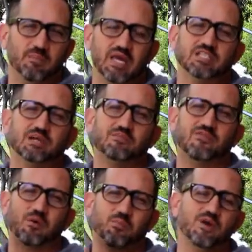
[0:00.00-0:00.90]
in some
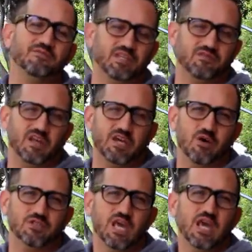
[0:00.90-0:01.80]
of our previous
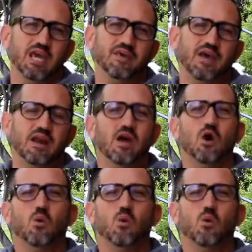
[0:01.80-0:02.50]
videos, in that